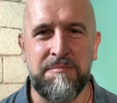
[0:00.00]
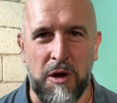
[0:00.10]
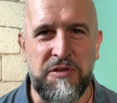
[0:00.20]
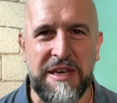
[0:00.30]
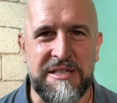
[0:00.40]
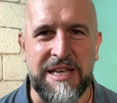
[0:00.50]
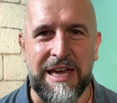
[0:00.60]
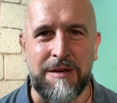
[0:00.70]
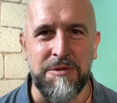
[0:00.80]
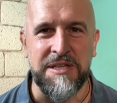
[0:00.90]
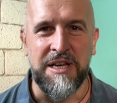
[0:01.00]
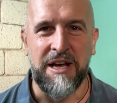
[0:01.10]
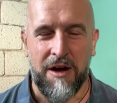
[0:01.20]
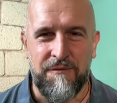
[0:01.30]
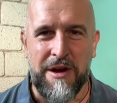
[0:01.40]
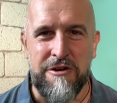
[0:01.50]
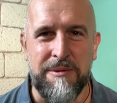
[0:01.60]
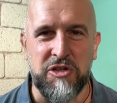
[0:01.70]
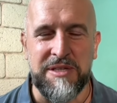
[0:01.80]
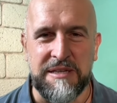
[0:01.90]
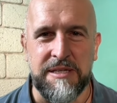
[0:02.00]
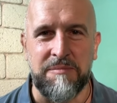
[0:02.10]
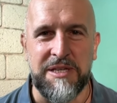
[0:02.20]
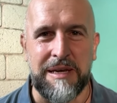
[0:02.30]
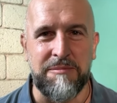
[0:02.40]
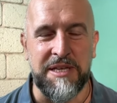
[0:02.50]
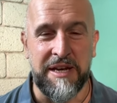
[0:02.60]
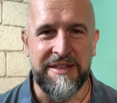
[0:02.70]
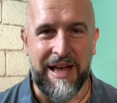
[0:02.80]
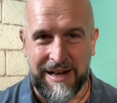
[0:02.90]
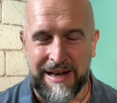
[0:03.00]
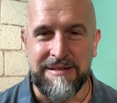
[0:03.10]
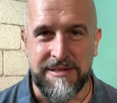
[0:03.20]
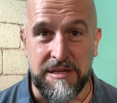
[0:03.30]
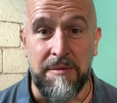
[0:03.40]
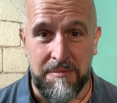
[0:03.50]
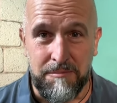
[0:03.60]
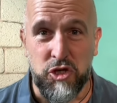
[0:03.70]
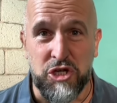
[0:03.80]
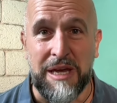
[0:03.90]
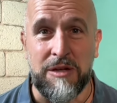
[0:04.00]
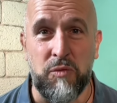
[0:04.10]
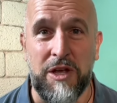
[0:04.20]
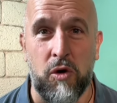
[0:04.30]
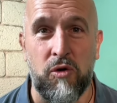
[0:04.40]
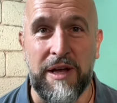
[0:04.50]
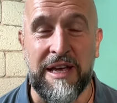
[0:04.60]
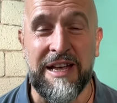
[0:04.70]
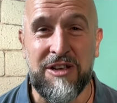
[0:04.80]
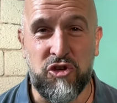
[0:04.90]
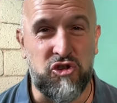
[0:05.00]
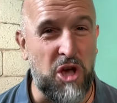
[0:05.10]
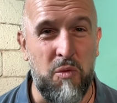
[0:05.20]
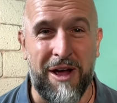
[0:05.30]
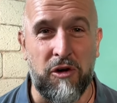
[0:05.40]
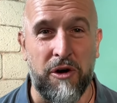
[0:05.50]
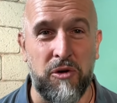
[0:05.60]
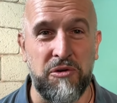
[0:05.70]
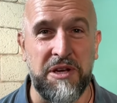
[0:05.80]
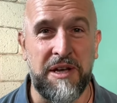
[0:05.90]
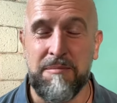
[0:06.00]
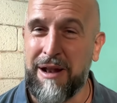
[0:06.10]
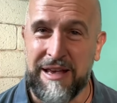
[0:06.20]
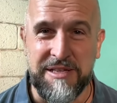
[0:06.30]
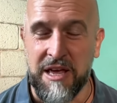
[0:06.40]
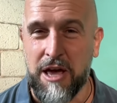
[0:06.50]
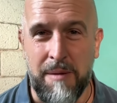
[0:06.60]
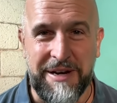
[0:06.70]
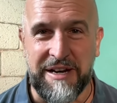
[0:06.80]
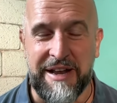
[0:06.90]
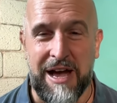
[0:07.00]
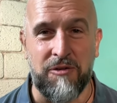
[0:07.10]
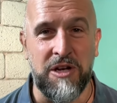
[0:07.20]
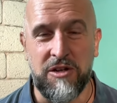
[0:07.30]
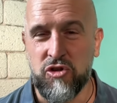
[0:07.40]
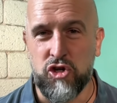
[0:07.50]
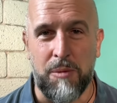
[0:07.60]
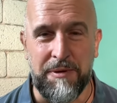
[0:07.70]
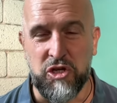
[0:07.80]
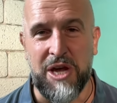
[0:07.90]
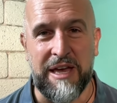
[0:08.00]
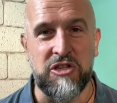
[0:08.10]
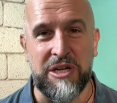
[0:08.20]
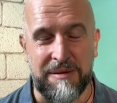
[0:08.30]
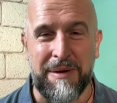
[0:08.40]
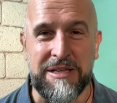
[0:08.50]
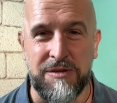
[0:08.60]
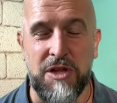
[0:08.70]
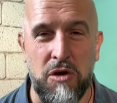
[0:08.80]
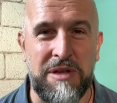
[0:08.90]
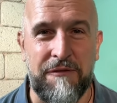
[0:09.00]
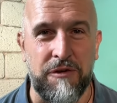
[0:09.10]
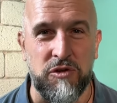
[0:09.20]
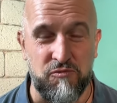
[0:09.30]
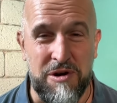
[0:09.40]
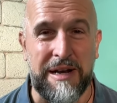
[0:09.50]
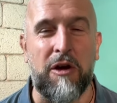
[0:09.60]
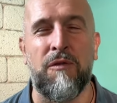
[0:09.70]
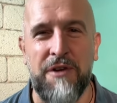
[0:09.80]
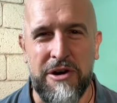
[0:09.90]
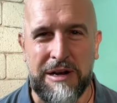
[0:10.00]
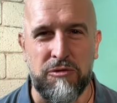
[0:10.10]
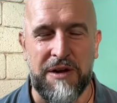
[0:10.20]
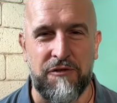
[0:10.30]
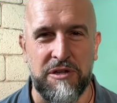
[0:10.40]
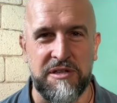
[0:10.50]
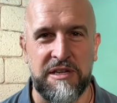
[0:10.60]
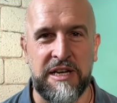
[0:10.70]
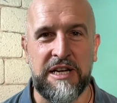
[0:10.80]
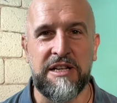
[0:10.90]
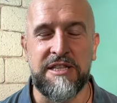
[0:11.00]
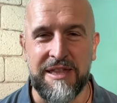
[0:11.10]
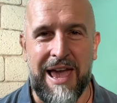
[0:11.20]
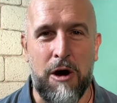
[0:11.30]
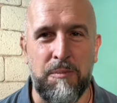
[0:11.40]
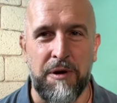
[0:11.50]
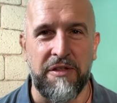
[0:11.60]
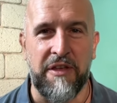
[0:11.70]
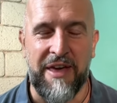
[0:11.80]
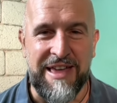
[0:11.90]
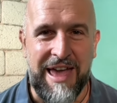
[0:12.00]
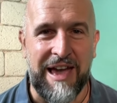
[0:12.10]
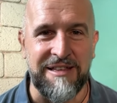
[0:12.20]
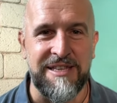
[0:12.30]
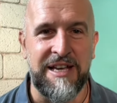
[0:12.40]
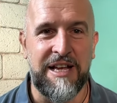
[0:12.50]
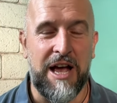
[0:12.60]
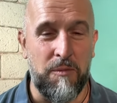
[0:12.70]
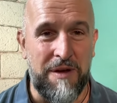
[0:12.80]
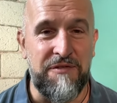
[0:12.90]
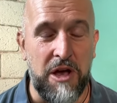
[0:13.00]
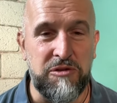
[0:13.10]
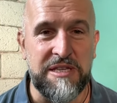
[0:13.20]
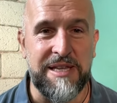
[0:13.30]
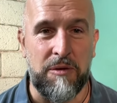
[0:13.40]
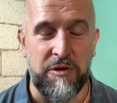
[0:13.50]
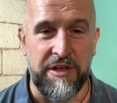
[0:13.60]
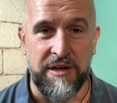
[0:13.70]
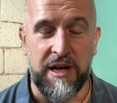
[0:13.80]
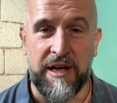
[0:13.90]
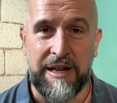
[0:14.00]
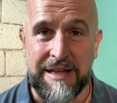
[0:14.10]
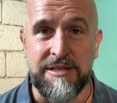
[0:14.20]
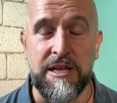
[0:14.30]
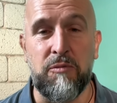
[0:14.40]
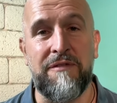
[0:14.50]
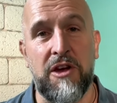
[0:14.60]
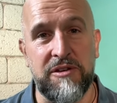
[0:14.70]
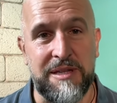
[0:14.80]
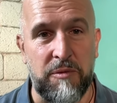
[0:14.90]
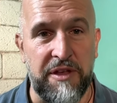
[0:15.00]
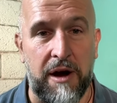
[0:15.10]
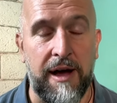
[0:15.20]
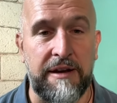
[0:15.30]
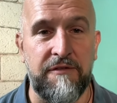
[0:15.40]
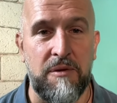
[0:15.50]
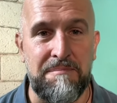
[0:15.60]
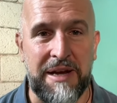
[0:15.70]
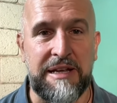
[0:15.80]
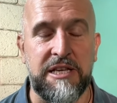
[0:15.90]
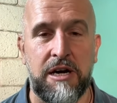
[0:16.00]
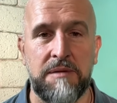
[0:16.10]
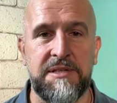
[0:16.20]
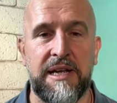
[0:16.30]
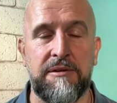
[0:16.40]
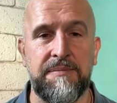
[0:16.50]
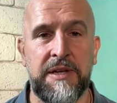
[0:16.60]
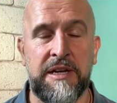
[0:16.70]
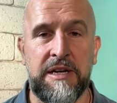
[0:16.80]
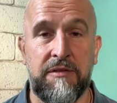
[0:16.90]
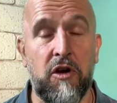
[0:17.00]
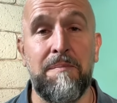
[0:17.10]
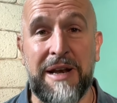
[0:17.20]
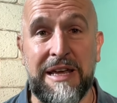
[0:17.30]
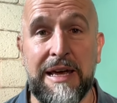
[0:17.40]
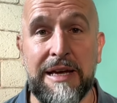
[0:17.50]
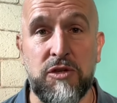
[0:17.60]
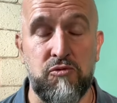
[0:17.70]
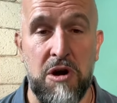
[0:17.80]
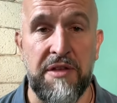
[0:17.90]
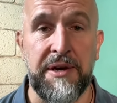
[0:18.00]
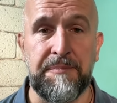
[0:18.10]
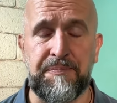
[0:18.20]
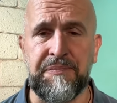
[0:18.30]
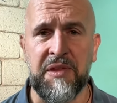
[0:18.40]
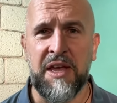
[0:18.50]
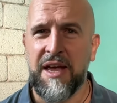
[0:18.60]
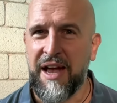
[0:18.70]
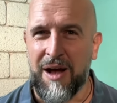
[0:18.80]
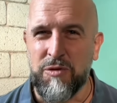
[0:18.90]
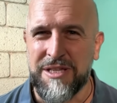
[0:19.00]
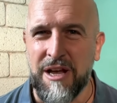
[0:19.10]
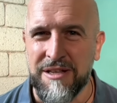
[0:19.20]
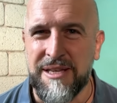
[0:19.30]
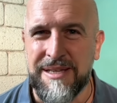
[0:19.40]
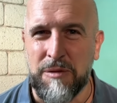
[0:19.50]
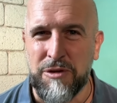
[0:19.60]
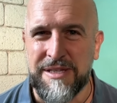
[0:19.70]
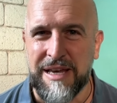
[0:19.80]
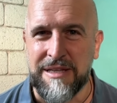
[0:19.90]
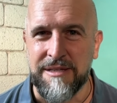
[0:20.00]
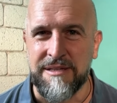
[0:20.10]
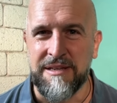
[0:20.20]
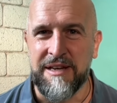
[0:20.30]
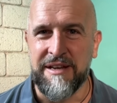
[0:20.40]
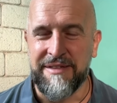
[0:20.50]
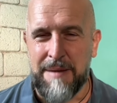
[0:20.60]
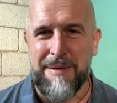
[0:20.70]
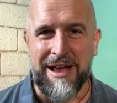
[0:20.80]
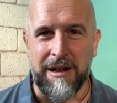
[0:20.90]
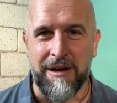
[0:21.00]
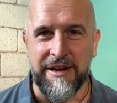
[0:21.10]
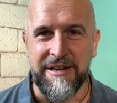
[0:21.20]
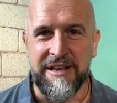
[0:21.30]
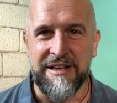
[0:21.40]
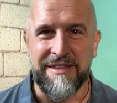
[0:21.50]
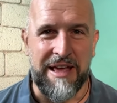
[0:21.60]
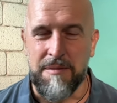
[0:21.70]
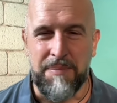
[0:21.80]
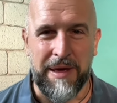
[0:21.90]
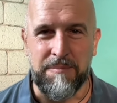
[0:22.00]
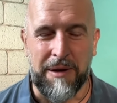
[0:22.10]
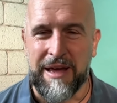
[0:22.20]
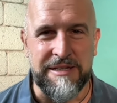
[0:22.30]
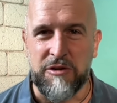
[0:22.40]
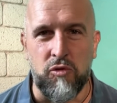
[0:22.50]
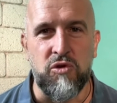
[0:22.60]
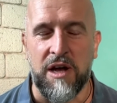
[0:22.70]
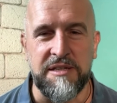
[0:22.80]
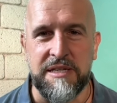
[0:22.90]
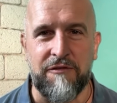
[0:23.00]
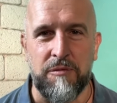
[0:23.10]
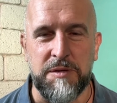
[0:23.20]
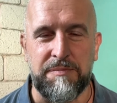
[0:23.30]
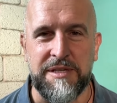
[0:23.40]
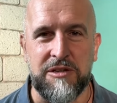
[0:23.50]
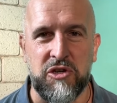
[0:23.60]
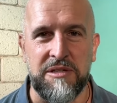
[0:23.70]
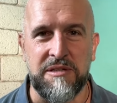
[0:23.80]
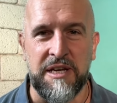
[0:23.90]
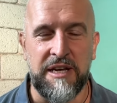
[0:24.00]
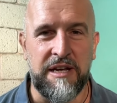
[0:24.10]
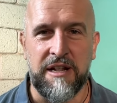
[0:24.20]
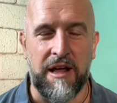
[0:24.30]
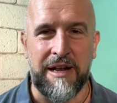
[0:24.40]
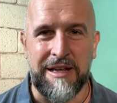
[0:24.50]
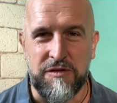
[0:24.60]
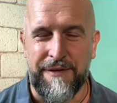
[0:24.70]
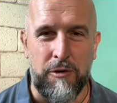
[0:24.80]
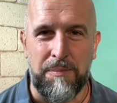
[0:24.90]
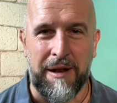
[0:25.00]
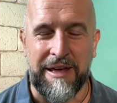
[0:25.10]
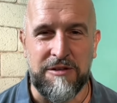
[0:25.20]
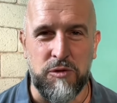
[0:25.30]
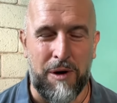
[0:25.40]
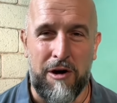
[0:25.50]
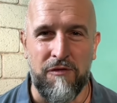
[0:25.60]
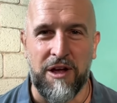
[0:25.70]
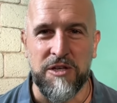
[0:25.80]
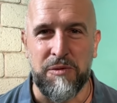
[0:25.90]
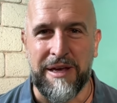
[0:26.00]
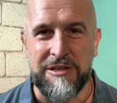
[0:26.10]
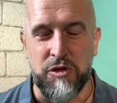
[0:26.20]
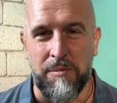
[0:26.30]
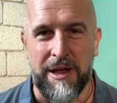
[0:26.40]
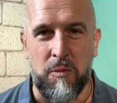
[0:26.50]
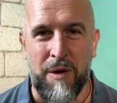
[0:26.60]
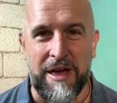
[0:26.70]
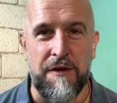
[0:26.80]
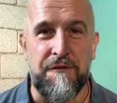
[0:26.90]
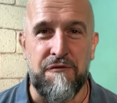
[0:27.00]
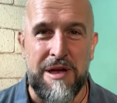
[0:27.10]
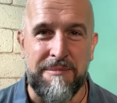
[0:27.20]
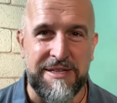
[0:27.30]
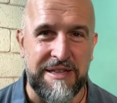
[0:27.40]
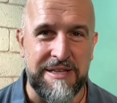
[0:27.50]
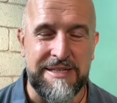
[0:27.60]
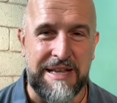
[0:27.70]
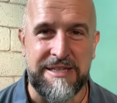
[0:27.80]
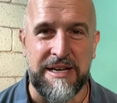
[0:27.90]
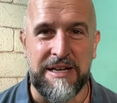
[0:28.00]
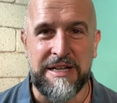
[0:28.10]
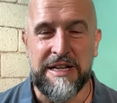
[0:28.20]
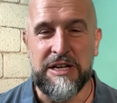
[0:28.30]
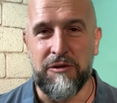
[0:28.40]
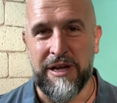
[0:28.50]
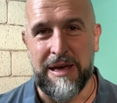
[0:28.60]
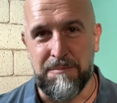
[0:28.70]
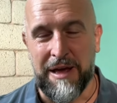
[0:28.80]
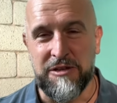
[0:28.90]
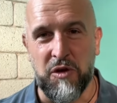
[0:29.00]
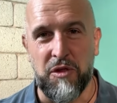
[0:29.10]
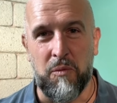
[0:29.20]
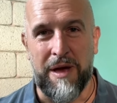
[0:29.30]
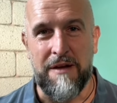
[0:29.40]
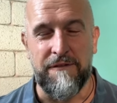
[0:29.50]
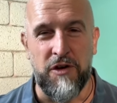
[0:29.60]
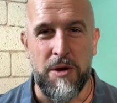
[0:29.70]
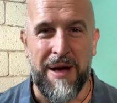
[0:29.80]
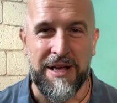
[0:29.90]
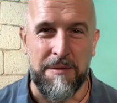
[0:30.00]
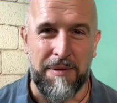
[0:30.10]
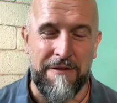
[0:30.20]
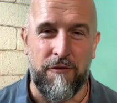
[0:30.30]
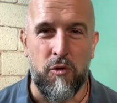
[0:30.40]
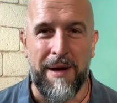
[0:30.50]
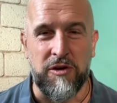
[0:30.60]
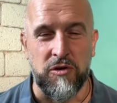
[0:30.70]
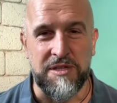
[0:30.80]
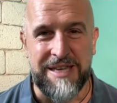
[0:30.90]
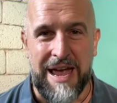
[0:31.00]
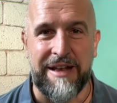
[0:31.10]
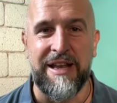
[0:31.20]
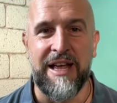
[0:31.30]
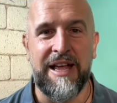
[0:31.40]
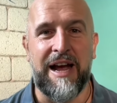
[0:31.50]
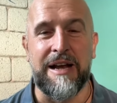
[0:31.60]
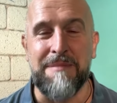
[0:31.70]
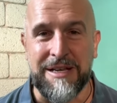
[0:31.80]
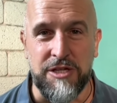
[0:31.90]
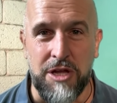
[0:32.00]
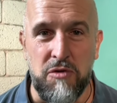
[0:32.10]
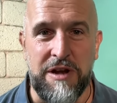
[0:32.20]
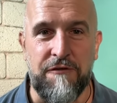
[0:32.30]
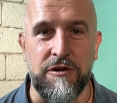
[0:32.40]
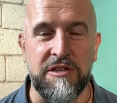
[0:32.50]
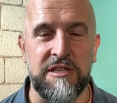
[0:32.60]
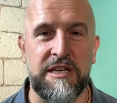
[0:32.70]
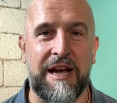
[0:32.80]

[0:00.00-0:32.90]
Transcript: Both these teams are very much system teams. That Leinster machine, we call it, so well oiled, players can come in and out, chop and change, and it makes no difference, really, or very little difference to the output that they get. And we've noticed that with Leinster. We've noticed it with Ireland for many times now, for many years rather. And we're starting to see it with Saints. Their backline, they can put players in all kinds of different positions. Like Litchfield played 12 last week. He's normally a winger. Freeman's in the centre, where he plays on the wing. Furbank can play fullback or 10, and it makes no difference.